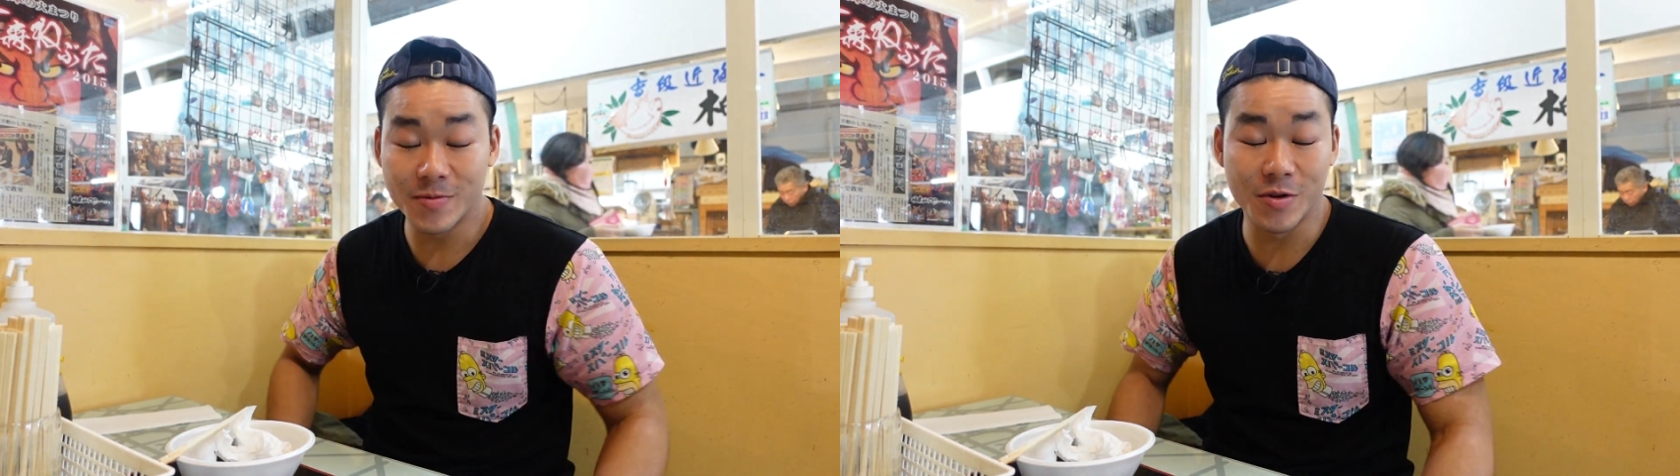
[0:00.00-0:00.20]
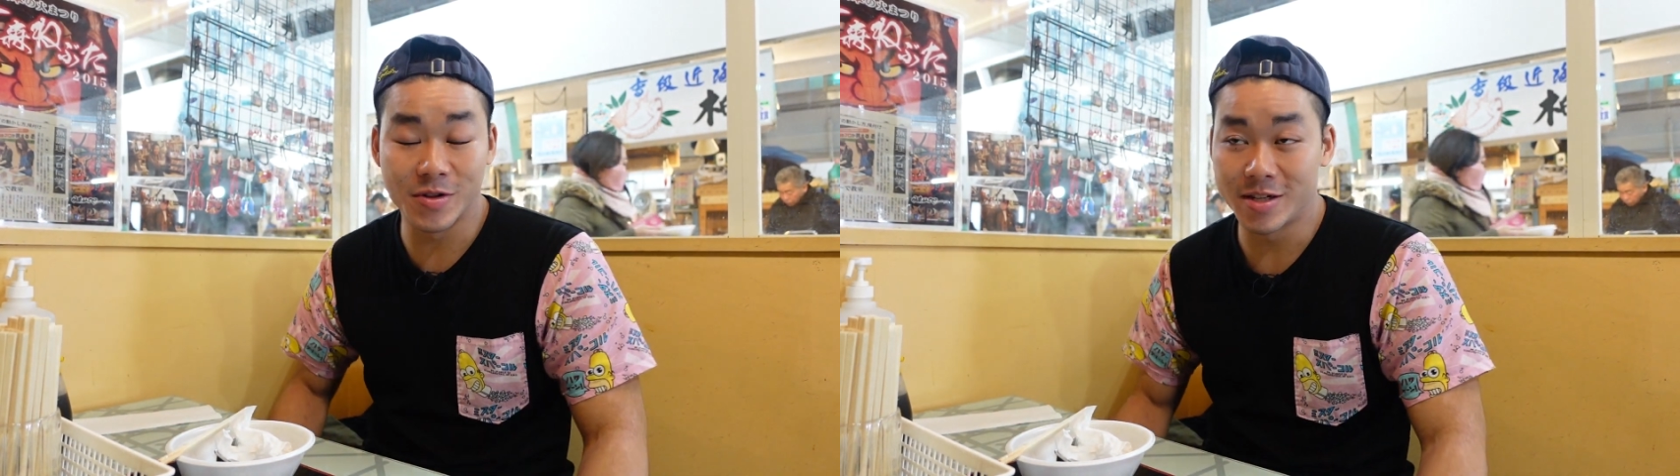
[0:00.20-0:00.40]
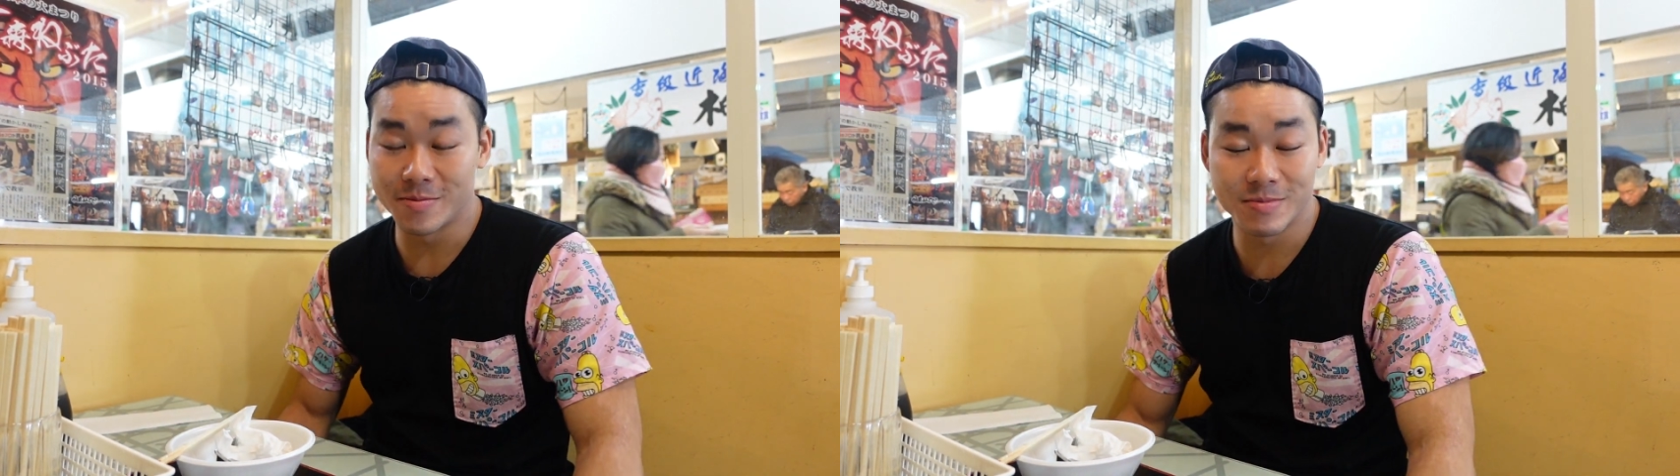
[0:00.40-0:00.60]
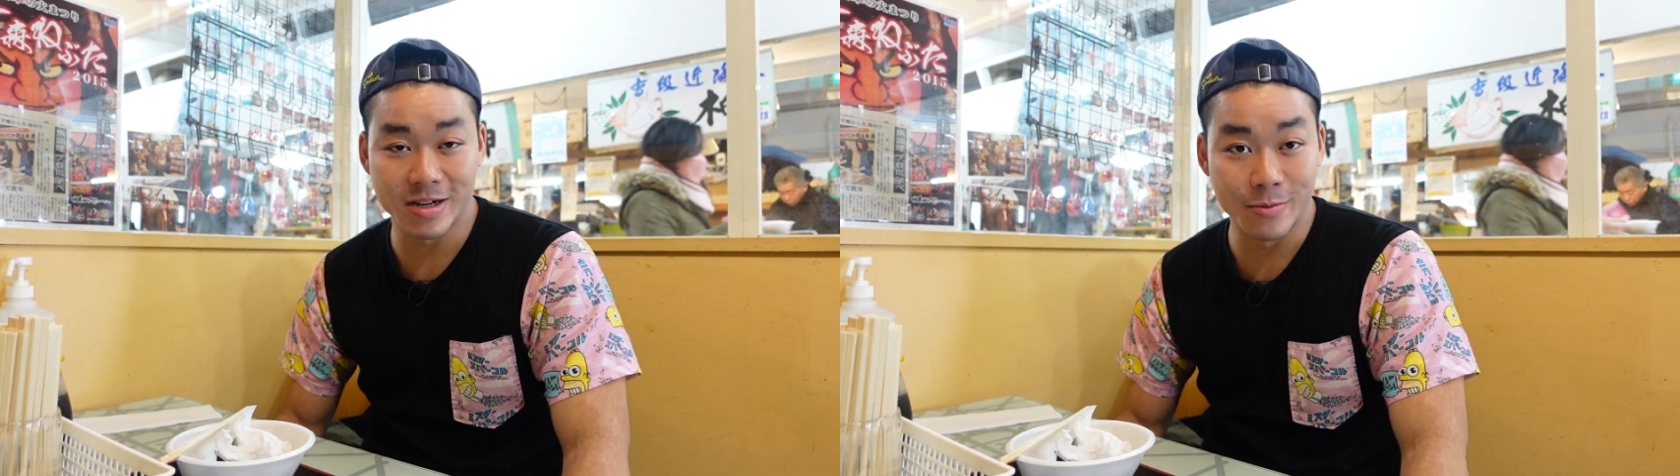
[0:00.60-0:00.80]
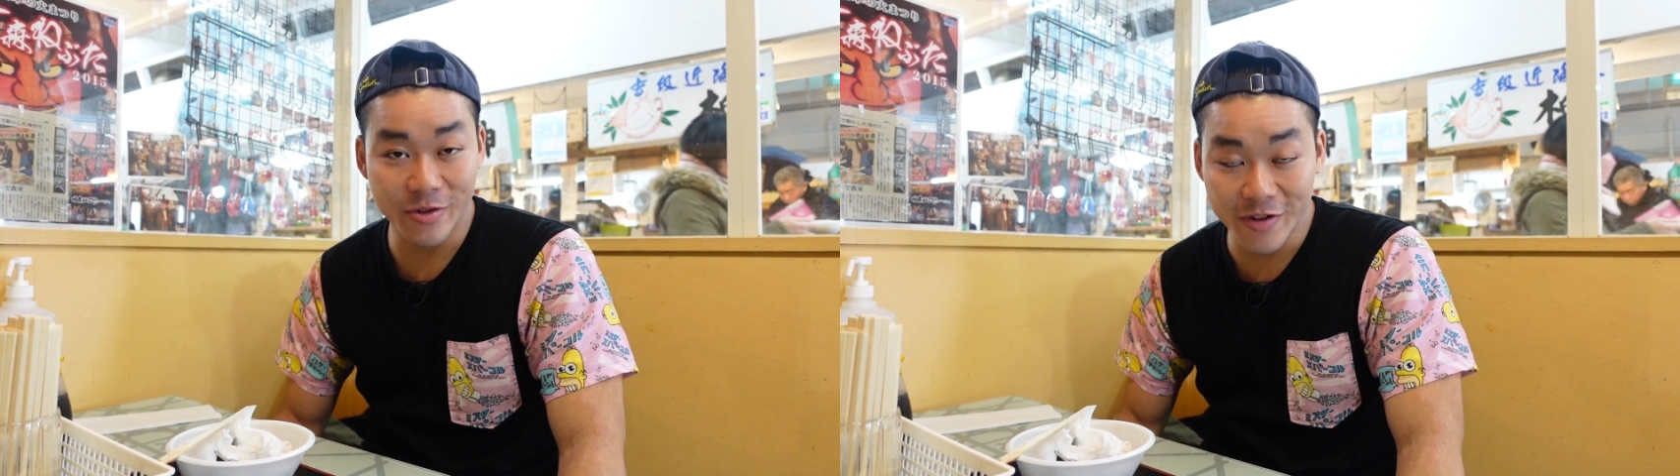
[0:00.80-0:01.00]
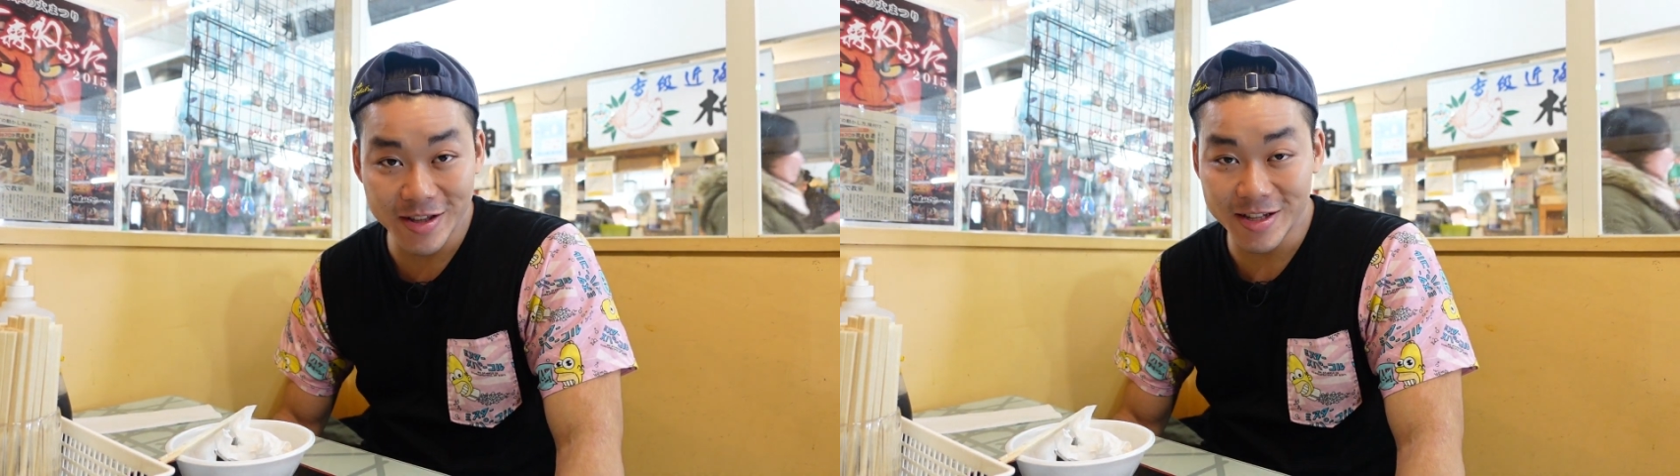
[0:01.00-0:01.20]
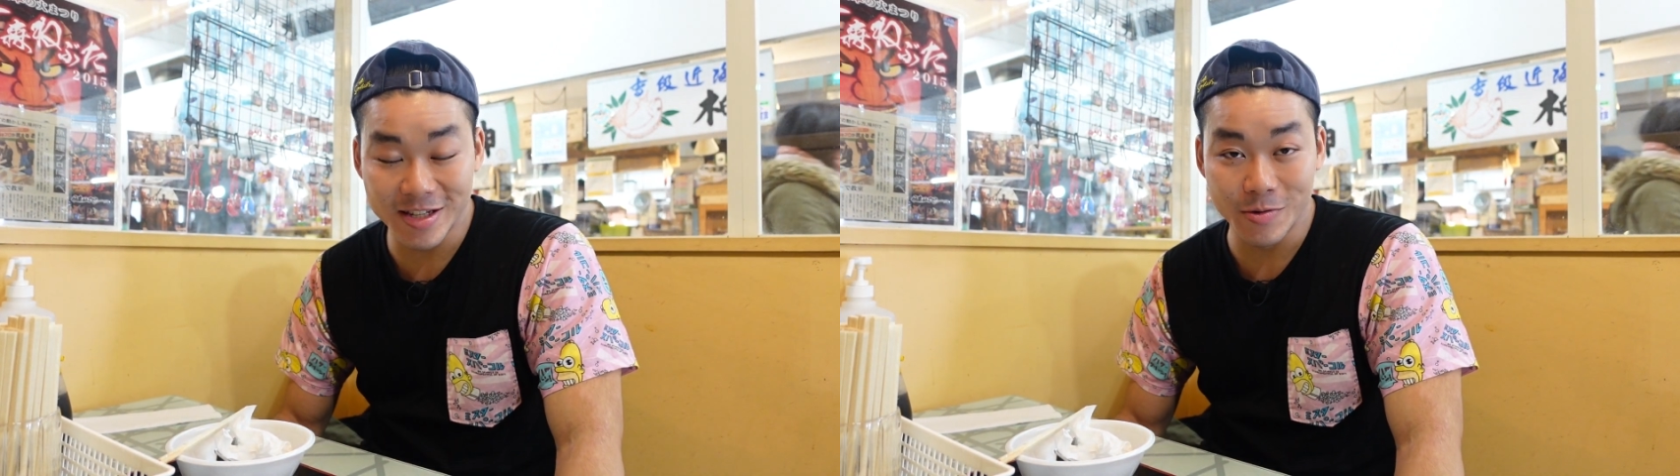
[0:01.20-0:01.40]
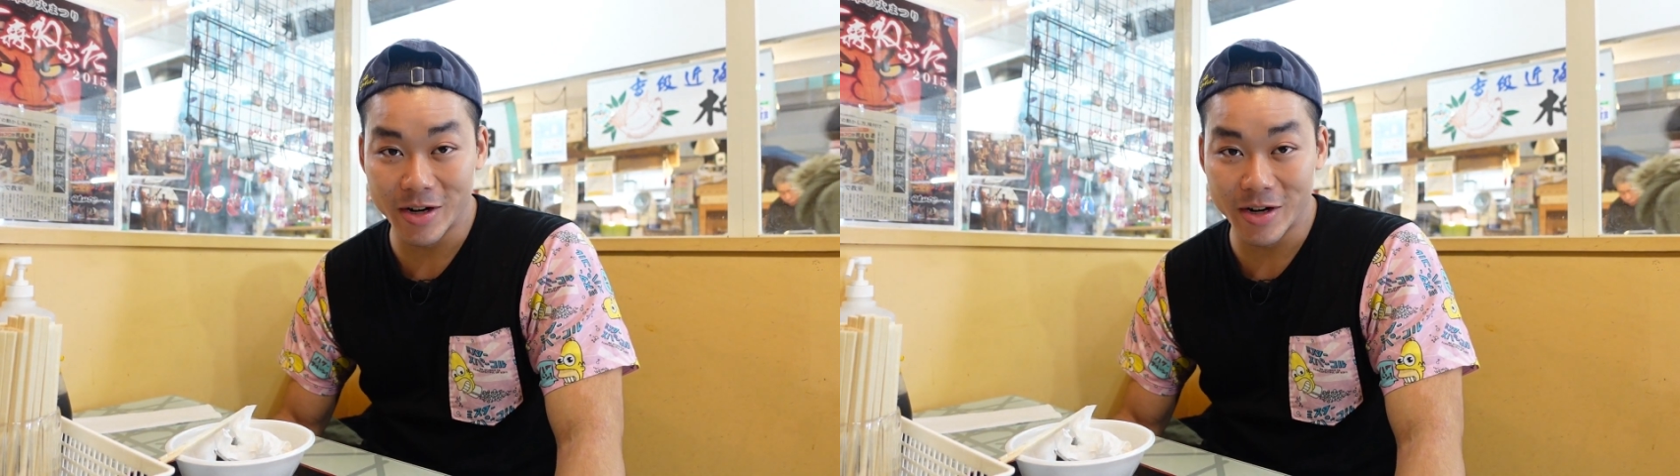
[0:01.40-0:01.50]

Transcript: or to come with friends and see what